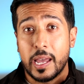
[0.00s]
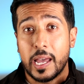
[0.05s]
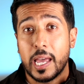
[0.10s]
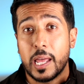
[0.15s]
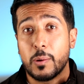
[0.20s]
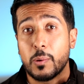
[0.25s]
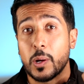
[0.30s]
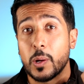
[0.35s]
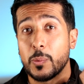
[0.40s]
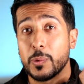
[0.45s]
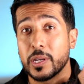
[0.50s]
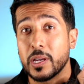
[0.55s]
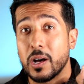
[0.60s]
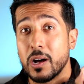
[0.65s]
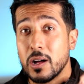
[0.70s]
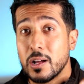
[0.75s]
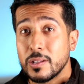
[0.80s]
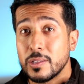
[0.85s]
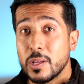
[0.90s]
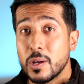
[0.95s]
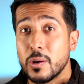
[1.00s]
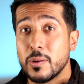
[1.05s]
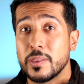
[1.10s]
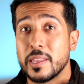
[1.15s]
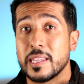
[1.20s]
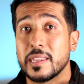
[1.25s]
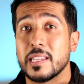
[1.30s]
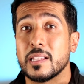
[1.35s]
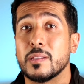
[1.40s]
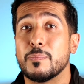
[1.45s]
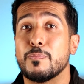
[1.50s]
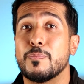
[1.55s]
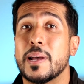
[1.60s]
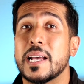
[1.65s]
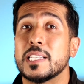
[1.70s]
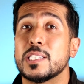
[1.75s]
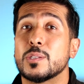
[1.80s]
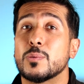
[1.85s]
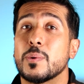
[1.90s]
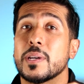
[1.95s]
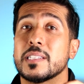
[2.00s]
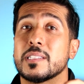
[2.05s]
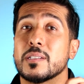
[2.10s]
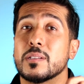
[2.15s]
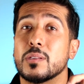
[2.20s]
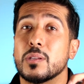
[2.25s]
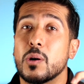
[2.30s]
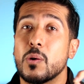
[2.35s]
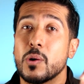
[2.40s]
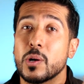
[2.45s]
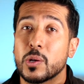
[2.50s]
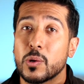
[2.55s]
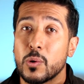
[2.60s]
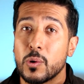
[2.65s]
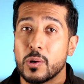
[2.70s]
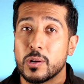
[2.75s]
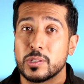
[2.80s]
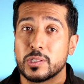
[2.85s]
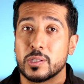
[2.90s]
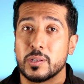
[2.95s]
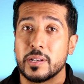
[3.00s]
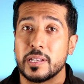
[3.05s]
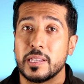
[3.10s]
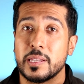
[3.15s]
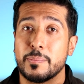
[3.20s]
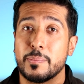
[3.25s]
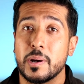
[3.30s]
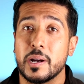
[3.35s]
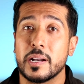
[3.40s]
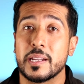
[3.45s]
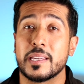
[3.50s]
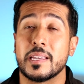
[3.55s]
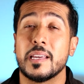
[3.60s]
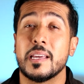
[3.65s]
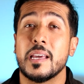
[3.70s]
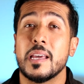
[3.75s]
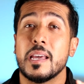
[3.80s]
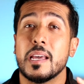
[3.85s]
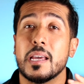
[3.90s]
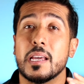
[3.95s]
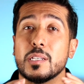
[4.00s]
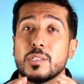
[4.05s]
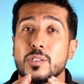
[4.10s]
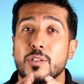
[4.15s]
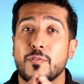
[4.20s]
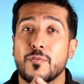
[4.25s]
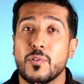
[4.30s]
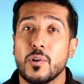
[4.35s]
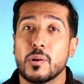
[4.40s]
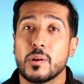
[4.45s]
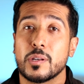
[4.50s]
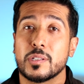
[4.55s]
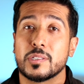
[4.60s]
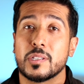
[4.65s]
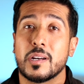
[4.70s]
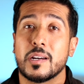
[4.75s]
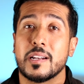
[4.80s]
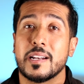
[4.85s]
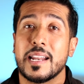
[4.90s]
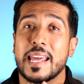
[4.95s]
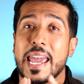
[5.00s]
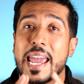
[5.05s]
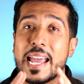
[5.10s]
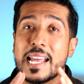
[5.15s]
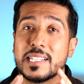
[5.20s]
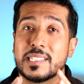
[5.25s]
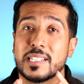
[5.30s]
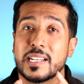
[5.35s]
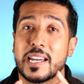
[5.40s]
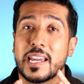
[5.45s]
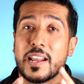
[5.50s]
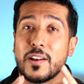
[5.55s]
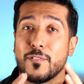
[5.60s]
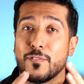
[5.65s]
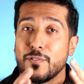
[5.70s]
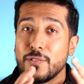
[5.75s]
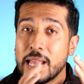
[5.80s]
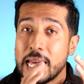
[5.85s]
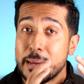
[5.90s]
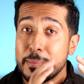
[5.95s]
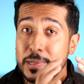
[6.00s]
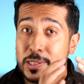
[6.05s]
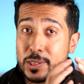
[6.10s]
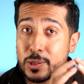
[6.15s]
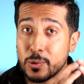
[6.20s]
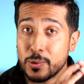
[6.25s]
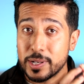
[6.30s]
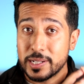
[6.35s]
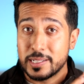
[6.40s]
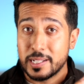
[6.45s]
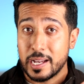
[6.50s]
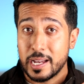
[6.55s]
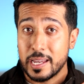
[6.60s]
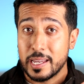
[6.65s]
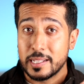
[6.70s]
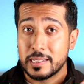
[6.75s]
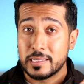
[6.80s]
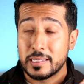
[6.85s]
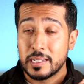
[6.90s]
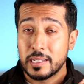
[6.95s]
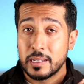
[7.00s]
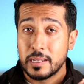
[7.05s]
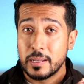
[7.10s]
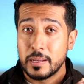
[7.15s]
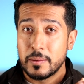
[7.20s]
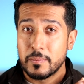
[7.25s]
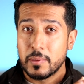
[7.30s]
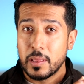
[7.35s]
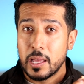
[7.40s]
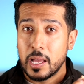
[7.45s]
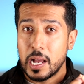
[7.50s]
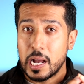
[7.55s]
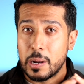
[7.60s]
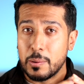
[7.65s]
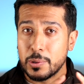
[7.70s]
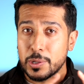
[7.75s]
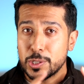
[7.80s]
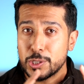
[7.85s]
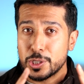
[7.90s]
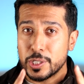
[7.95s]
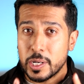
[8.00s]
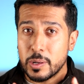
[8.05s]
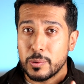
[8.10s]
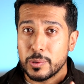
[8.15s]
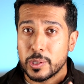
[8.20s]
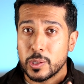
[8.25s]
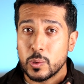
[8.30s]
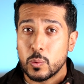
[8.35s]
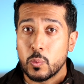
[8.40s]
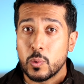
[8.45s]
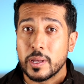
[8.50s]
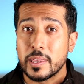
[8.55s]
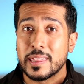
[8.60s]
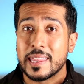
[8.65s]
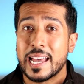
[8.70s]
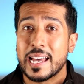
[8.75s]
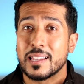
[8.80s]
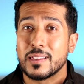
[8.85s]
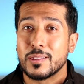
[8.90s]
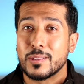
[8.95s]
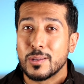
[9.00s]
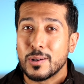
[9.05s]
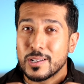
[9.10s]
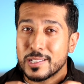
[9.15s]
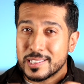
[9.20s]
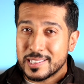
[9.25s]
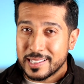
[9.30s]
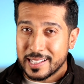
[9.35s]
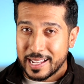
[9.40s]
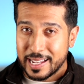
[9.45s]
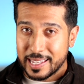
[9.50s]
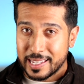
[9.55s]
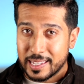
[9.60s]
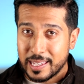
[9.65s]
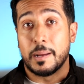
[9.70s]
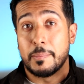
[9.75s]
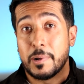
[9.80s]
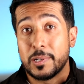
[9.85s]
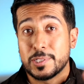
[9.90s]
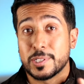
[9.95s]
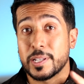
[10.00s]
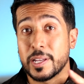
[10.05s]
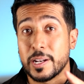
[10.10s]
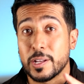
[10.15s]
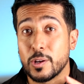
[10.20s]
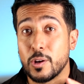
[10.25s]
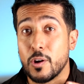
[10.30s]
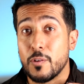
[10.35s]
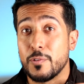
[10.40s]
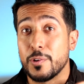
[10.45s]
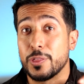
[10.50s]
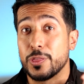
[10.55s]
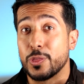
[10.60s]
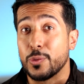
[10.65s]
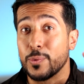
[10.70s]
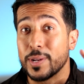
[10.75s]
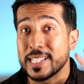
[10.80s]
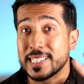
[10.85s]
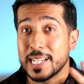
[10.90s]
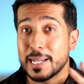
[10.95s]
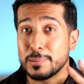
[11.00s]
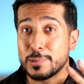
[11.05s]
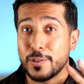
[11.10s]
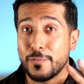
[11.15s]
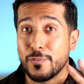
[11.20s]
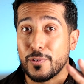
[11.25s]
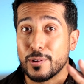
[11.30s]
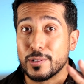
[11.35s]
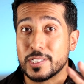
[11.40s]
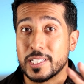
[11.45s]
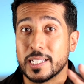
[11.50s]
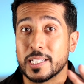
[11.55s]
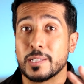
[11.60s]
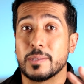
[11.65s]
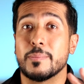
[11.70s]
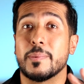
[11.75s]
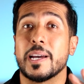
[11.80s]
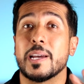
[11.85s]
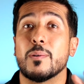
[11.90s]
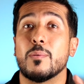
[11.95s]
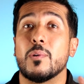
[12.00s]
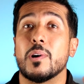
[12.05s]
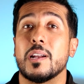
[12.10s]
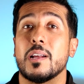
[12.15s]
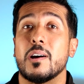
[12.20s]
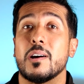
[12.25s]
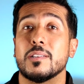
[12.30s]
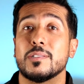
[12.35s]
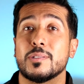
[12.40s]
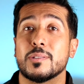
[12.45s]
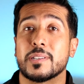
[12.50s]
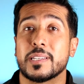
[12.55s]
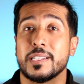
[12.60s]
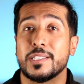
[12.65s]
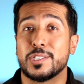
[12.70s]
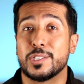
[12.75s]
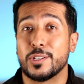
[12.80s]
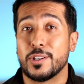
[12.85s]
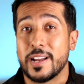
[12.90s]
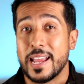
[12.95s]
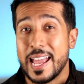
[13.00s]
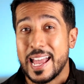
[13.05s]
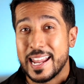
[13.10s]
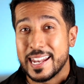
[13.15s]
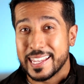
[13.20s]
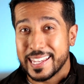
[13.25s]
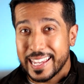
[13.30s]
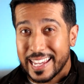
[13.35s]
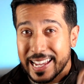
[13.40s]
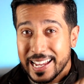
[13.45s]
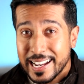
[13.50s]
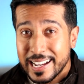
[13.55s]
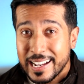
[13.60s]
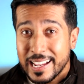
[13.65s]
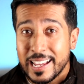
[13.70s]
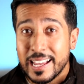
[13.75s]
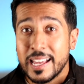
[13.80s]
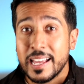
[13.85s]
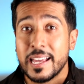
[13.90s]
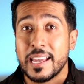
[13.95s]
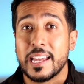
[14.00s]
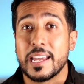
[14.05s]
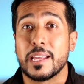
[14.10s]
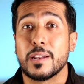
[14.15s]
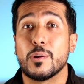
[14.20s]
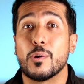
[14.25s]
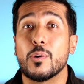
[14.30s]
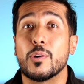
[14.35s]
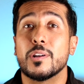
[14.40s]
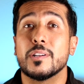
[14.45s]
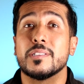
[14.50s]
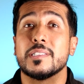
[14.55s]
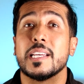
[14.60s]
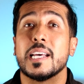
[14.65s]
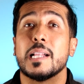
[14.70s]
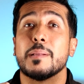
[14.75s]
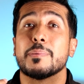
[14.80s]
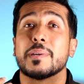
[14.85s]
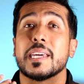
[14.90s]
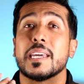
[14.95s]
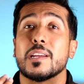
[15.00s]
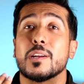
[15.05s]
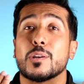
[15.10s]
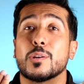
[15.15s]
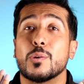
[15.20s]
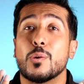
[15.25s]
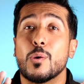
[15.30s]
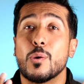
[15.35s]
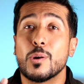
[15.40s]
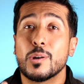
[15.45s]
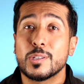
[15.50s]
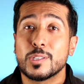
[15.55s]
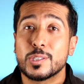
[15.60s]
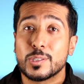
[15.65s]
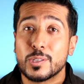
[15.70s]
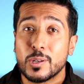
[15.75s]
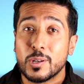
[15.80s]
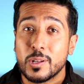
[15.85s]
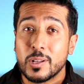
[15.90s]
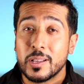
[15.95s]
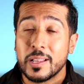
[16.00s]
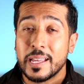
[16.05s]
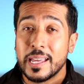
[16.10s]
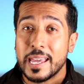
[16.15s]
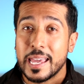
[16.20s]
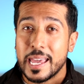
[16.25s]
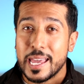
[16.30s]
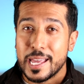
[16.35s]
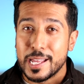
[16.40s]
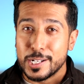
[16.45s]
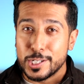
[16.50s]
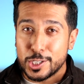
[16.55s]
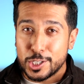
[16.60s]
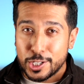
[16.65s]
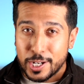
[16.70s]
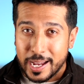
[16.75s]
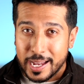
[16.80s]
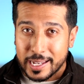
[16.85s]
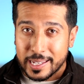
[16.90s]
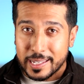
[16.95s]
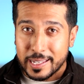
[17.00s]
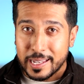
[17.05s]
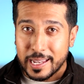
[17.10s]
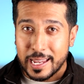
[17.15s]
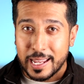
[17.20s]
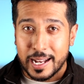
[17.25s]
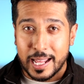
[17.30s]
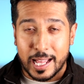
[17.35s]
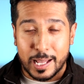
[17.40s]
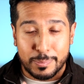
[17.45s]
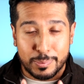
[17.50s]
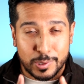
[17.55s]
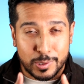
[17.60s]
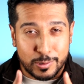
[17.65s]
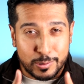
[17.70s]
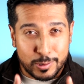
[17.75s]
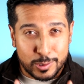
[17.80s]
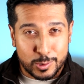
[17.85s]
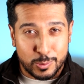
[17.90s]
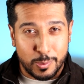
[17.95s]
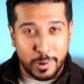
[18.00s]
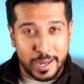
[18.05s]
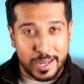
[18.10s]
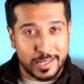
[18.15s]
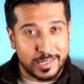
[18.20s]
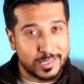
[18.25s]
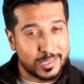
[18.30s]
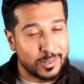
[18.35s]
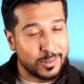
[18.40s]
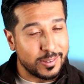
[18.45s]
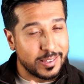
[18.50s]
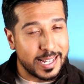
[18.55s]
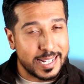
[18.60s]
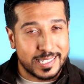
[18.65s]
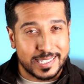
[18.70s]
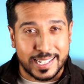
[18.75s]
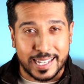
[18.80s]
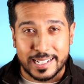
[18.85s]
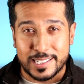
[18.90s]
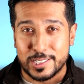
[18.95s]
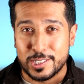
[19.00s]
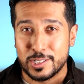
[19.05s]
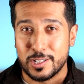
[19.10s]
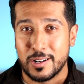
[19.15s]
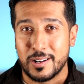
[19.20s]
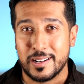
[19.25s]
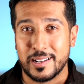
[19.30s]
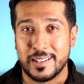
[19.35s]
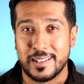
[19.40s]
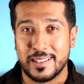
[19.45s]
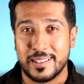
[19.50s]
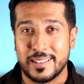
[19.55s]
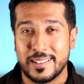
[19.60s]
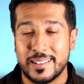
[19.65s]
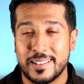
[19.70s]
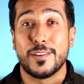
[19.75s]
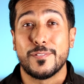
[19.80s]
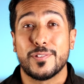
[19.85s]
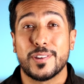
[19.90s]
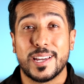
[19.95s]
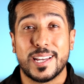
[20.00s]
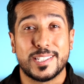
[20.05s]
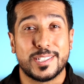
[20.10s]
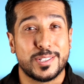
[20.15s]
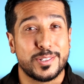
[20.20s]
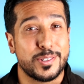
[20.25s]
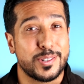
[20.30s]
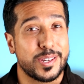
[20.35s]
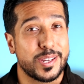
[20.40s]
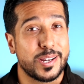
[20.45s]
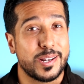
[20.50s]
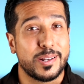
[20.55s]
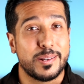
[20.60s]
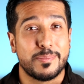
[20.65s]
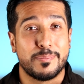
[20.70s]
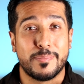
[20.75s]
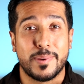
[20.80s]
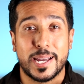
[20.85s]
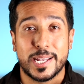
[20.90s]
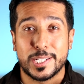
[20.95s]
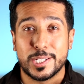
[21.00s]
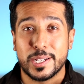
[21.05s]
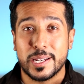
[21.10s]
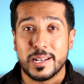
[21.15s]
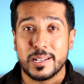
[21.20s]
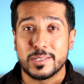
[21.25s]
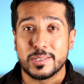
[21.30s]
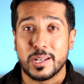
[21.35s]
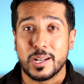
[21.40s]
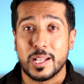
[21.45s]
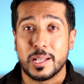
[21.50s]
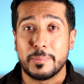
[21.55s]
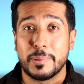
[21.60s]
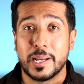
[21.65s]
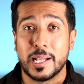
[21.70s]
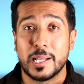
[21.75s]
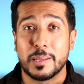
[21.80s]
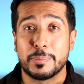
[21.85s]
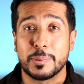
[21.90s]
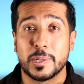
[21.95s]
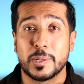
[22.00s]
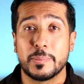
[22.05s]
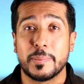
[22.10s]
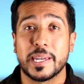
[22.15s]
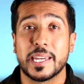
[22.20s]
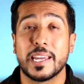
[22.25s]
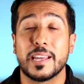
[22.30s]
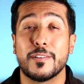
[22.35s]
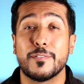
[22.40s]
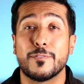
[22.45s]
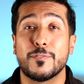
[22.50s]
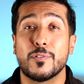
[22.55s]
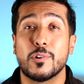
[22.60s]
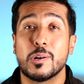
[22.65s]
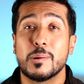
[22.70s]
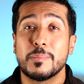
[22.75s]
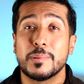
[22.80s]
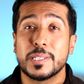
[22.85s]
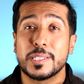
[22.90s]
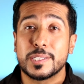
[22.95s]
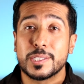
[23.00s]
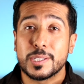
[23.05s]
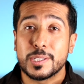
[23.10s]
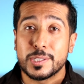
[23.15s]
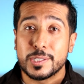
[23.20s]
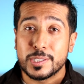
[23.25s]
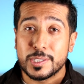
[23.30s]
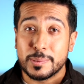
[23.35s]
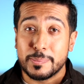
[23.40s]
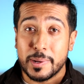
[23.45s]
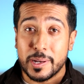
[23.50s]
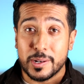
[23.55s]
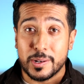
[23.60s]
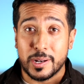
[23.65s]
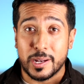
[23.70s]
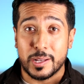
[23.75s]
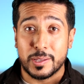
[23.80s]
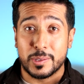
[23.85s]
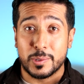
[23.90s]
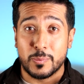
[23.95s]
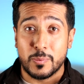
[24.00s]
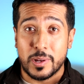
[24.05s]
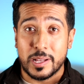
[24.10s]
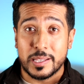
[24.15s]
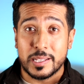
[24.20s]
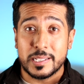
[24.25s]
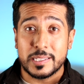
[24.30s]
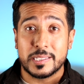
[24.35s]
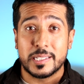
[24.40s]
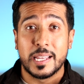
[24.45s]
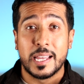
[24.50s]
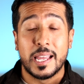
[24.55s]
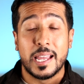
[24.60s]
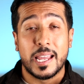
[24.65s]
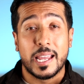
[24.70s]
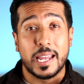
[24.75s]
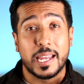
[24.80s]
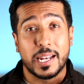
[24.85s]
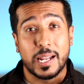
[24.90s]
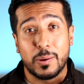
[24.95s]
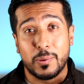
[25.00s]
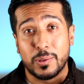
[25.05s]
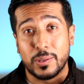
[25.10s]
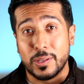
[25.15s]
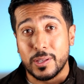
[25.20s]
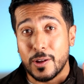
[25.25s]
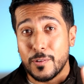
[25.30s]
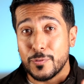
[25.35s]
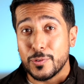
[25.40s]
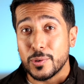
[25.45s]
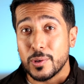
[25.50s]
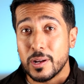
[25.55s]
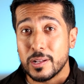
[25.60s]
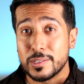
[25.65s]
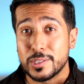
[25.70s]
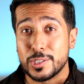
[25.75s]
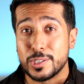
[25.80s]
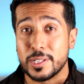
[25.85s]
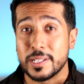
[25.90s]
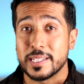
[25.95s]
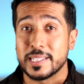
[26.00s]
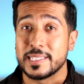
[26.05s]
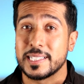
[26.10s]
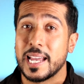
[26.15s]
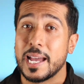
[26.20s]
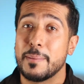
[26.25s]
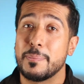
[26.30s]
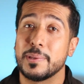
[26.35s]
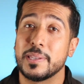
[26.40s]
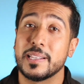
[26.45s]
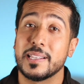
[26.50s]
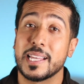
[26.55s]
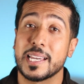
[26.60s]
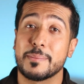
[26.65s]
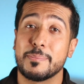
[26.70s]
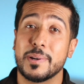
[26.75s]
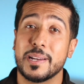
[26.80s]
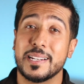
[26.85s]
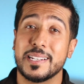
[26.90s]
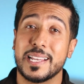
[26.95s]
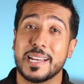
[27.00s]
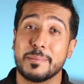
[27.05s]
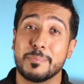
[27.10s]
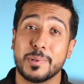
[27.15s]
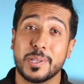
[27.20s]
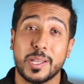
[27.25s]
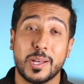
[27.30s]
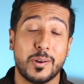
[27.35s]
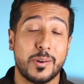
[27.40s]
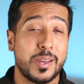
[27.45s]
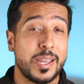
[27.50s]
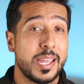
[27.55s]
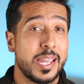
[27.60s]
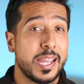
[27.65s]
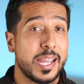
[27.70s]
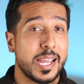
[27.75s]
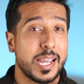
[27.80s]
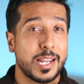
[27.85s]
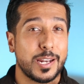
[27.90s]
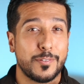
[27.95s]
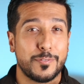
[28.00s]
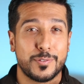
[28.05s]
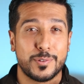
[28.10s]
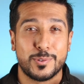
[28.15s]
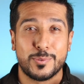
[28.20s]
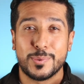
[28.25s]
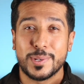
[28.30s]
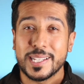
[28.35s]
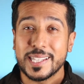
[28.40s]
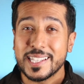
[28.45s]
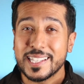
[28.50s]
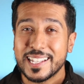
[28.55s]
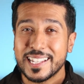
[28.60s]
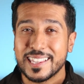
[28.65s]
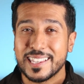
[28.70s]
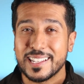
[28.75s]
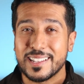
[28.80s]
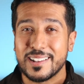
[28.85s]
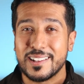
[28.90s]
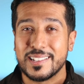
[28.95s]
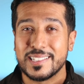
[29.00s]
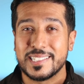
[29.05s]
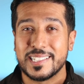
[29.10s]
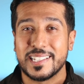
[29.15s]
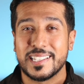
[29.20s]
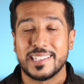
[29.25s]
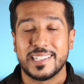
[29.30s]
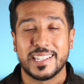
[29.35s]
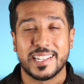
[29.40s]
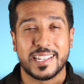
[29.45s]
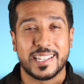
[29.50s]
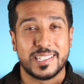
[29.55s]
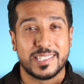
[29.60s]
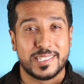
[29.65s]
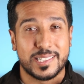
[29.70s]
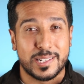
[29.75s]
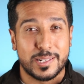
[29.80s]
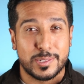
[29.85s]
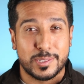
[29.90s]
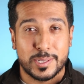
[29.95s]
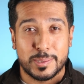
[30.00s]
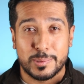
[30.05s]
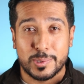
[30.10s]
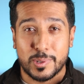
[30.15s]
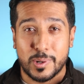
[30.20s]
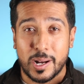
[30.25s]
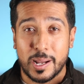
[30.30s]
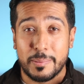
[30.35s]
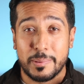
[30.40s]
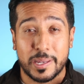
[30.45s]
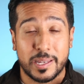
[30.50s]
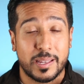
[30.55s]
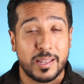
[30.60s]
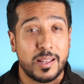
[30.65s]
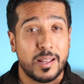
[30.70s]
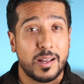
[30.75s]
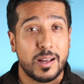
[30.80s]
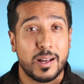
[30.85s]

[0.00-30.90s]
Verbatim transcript: And while we all know that the best way to lower cortisol in the body is to focus on an anti-inflammatory diet, I want to share with you what that looks like. I'm also going to go over 3 types of foods that you might want to also consider adding in order to help get your cortisol in check and help you lose weight. So let's get started. If you guys are new here, my channel is all about helping you make informed decisions about your health and wellness, and I would love for you all to gently tap on the like button down below. And if you really like the content, then consider subscribing.